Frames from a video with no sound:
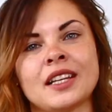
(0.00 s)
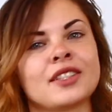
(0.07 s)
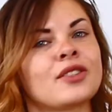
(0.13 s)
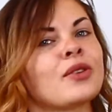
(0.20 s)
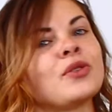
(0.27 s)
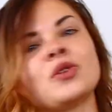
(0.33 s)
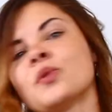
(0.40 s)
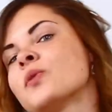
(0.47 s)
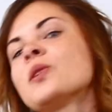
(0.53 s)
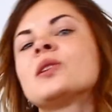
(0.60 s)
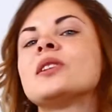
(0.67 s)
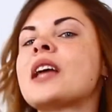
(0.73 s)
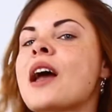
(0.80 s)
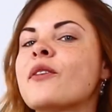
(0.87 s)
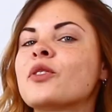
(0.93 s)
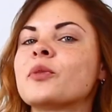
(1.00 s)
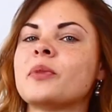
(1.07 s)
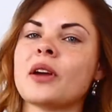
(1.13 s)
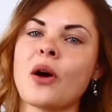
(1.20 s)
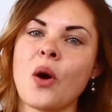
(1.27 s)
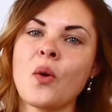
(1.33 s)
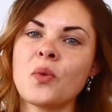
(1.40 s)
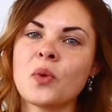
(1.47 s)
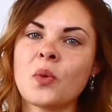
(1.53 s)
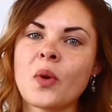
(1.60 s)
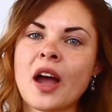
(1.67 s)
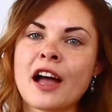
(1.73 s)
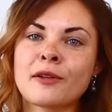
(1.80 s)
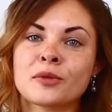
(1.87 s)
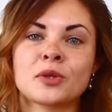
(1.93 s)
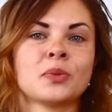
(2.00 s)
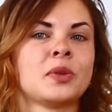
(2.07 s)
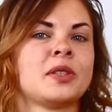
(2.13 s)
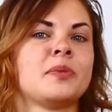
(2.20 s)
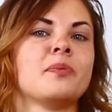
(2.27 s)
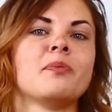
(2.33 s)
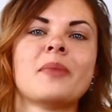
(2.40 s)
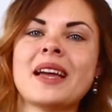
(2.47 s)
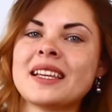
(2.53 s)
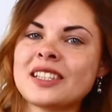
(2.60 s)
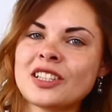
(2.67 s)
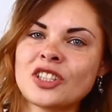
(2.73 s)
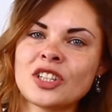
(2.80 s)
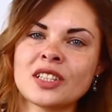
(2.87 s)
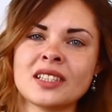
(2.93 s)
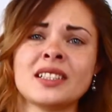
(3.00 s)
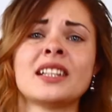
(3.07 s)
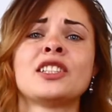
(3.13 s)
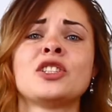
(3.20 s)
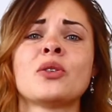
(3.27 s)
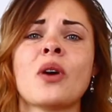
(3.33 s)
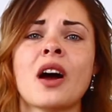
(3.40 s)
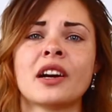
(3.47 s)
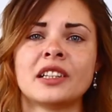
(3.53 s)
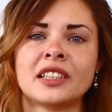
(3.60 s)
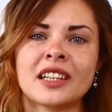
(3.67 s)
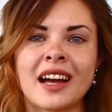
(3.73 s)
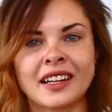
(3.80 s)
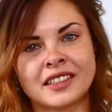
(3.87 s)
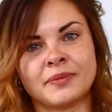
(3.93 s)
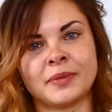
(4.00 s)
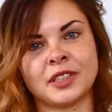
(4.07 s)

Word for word: so you will never be overwhelmed with messages that you are not